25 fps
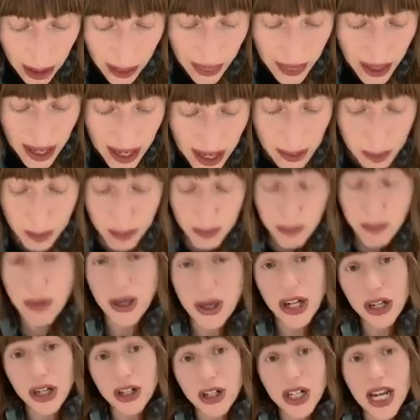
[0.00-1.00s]
this
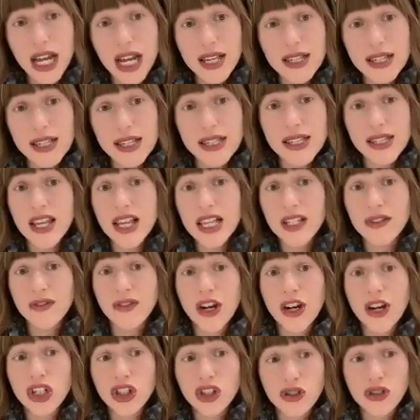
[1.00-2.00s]
bitterness, this
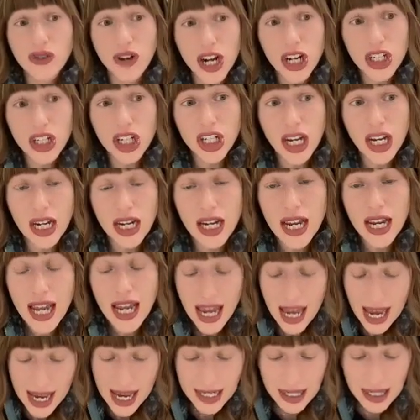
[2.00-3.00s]
frustration
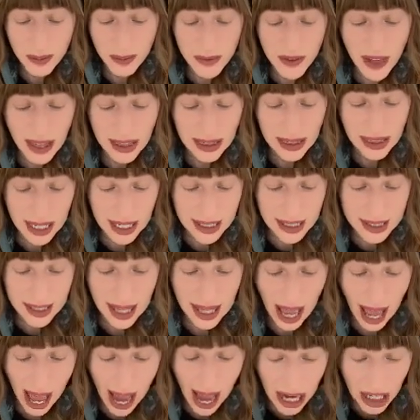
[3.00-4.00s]
is something that leads
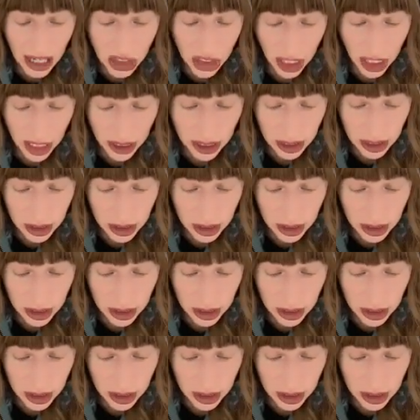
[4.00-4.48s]
to action.